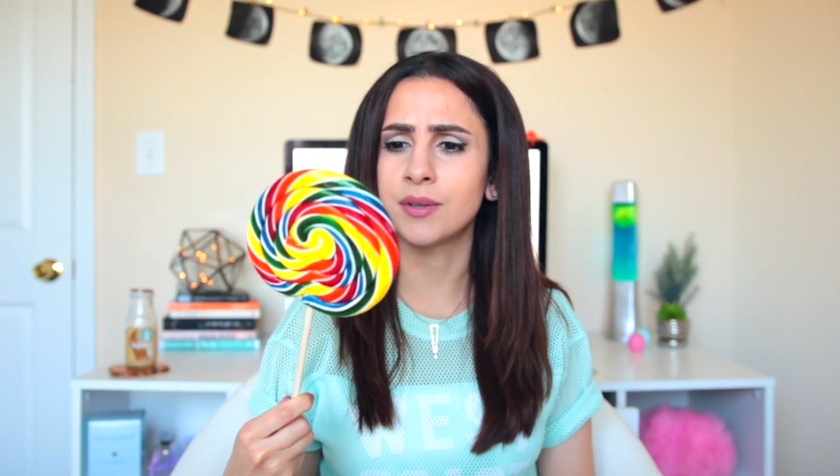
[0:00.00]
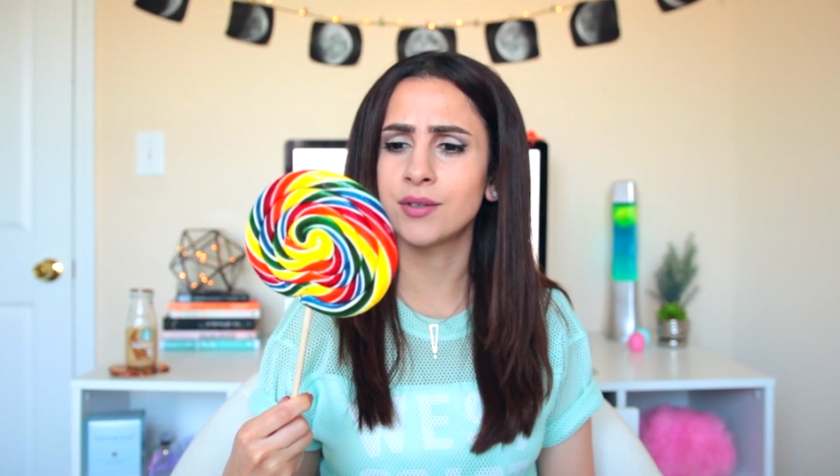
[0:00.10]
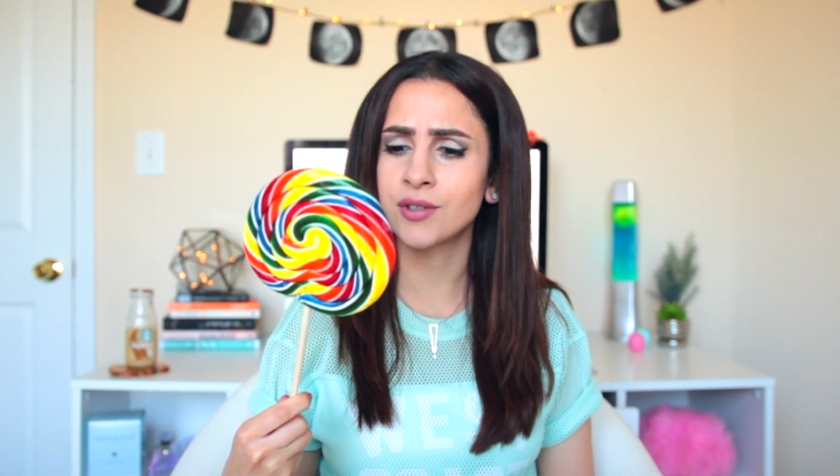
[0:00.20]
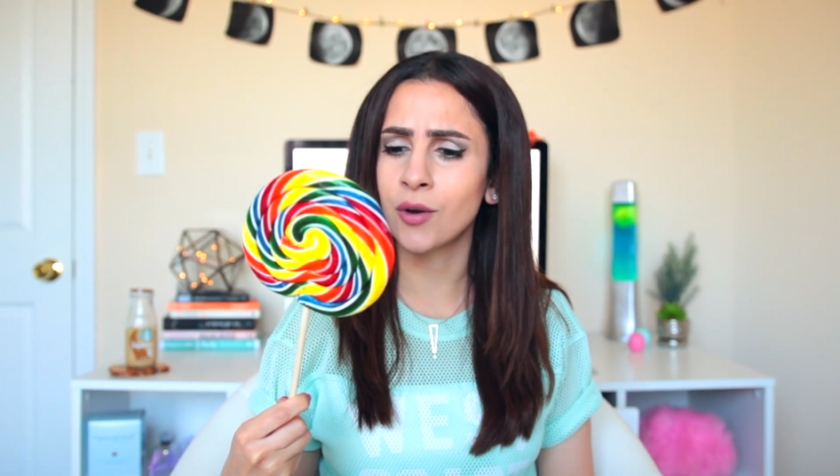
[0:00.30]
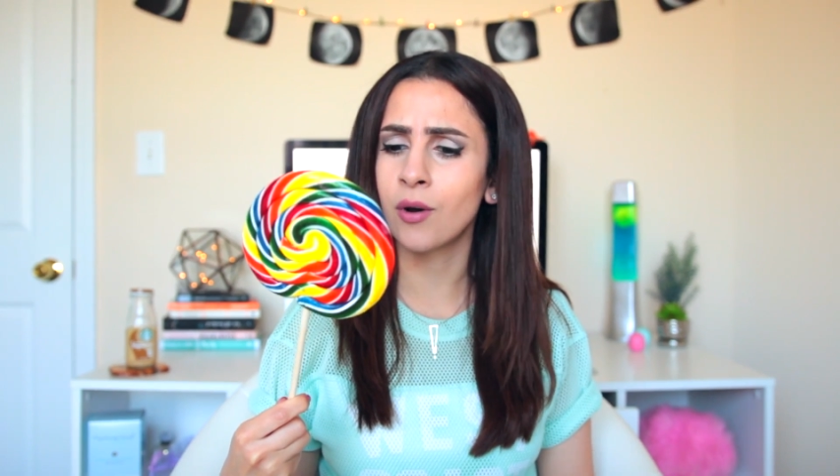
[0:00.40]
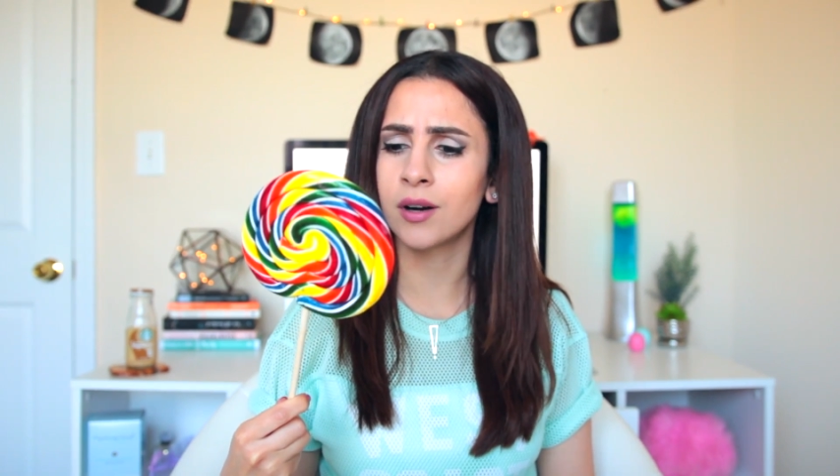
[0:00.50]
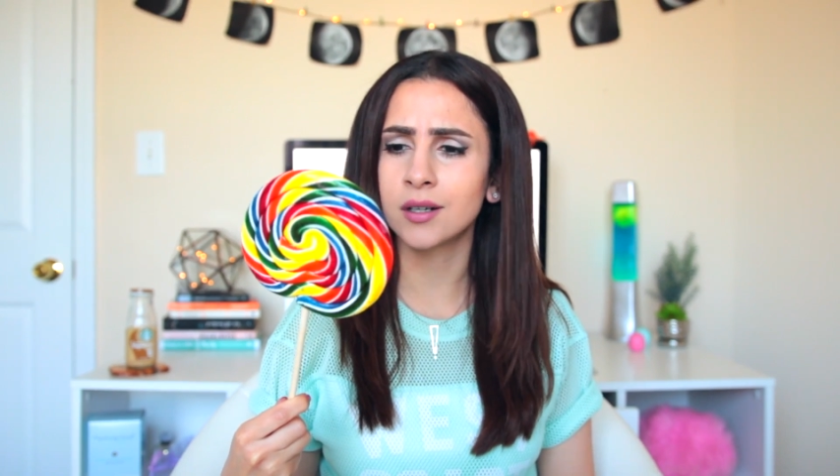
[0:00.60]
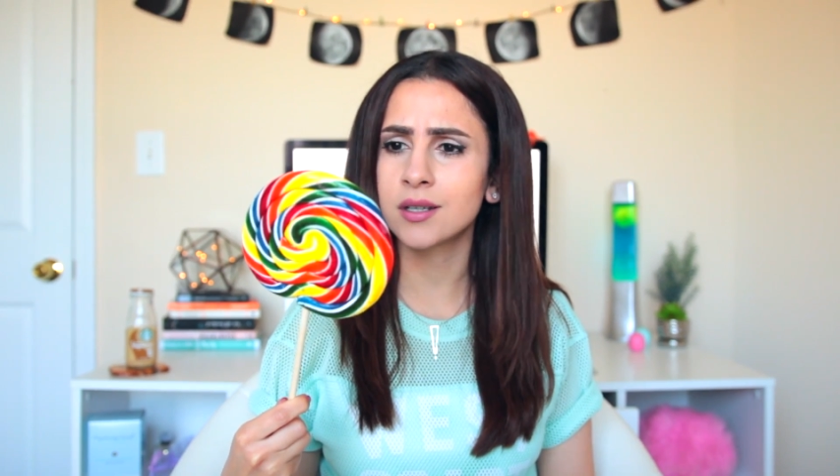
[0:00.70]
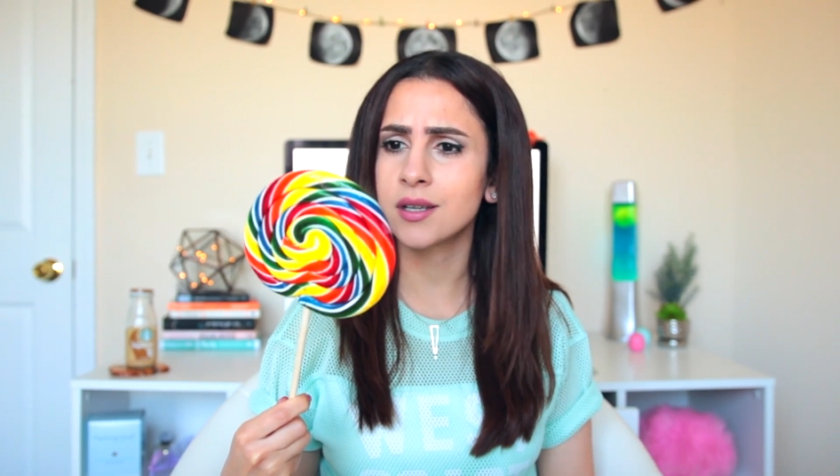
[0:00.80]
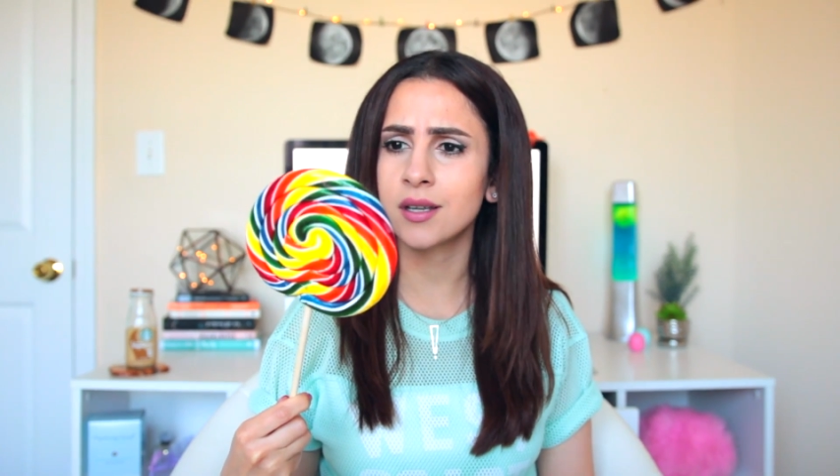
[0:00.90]
be so
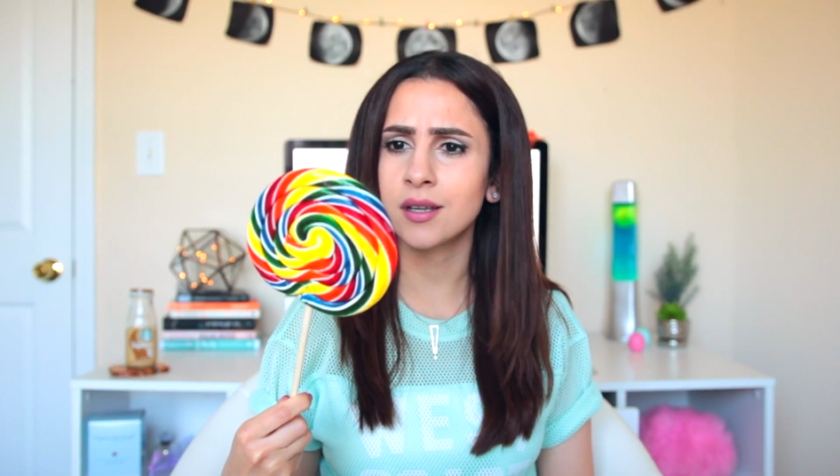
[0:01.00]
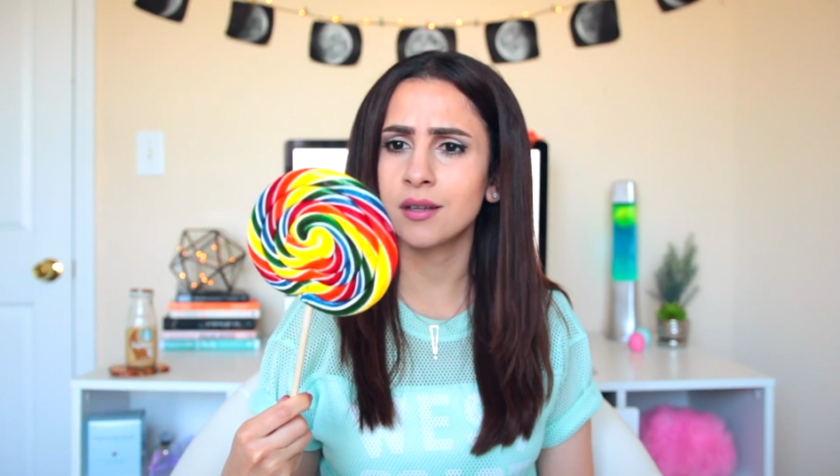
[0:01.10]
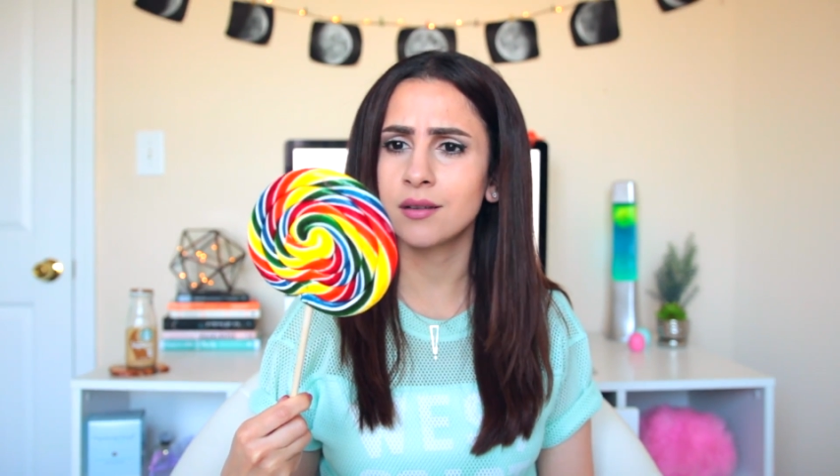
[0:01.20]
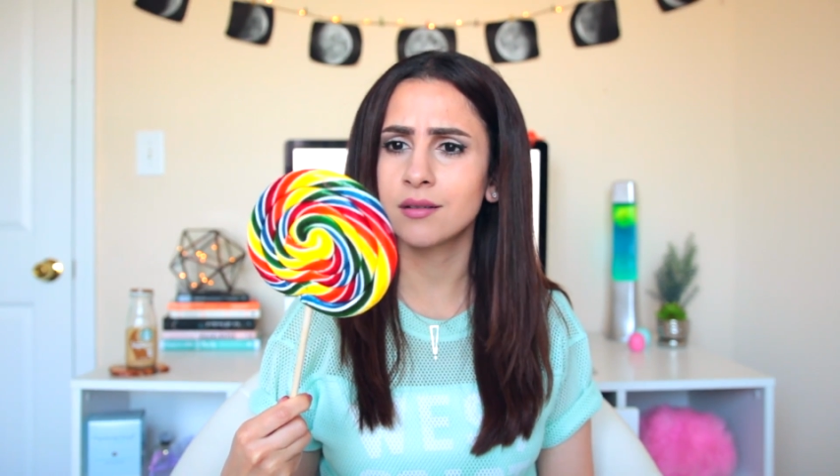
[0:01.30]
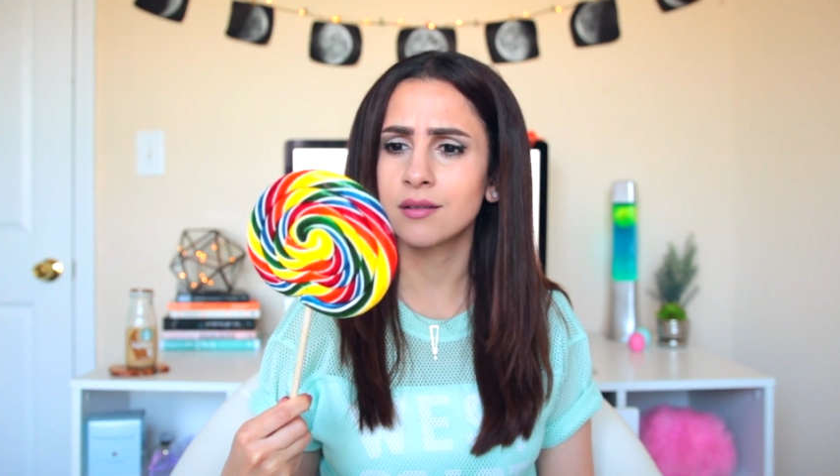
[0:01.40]
hard to eat?